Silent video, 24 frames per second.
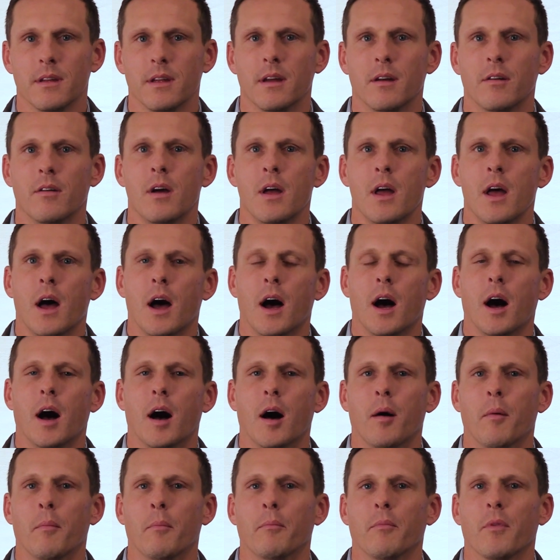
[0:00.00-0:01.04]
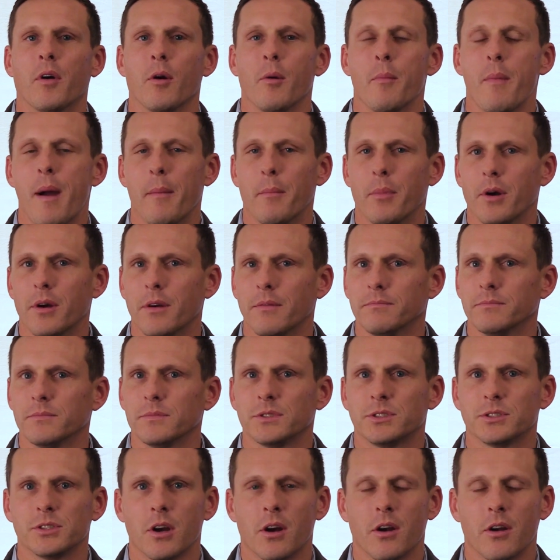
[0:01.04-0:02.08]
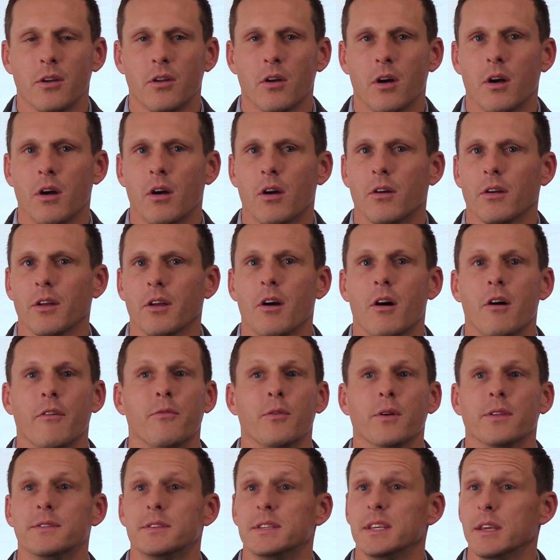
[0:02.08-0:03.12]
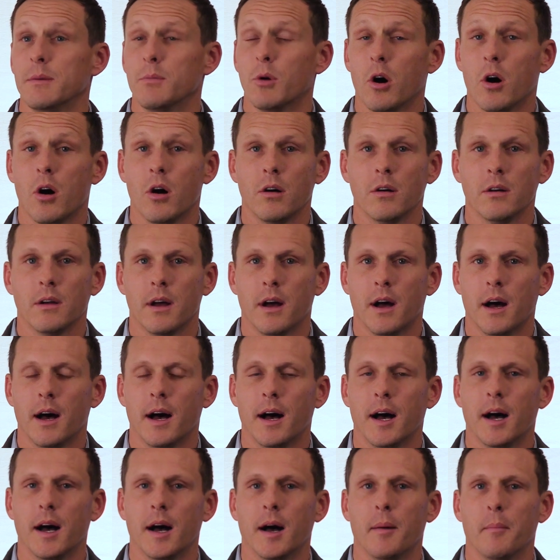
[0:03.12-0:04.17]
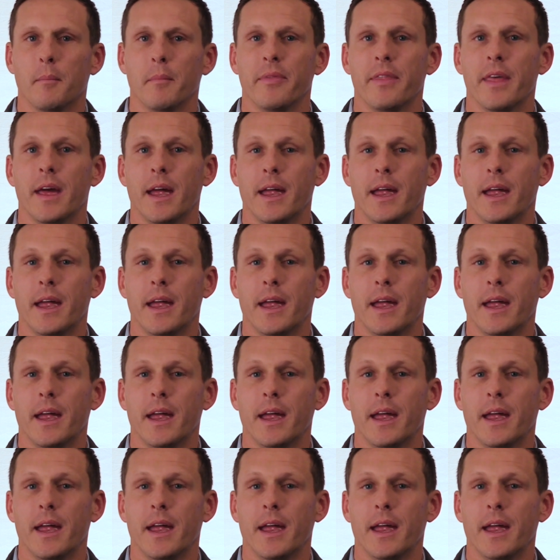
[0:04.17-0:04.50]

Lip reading: I remember starting early off with t-ball.